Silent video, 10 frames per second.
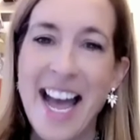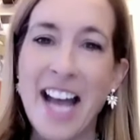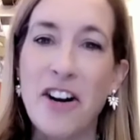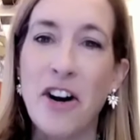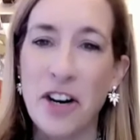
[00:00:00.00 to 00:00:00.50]

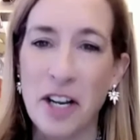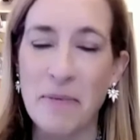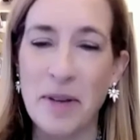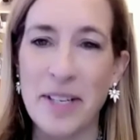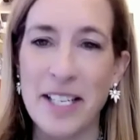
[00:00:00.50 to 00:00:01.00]
and her
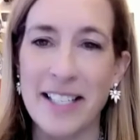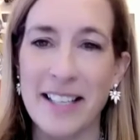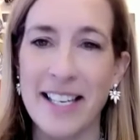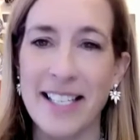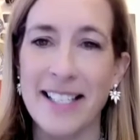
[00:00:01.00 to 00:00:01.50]
commitment
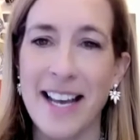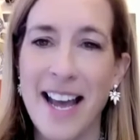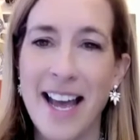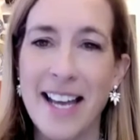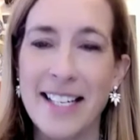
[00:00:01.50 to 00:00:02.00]
to this
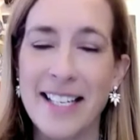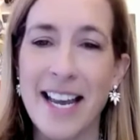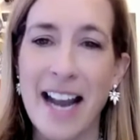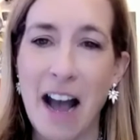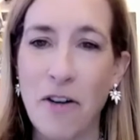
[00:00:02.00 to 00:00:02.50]
and
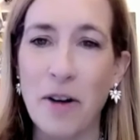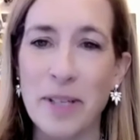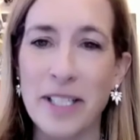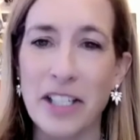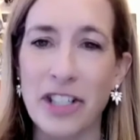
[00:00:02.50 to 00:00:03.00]
how her
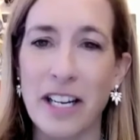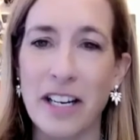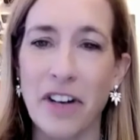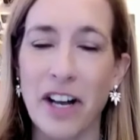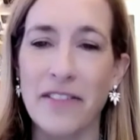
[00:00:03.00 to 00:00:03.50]
position had
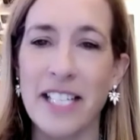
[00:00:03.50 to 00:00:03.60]
evolved.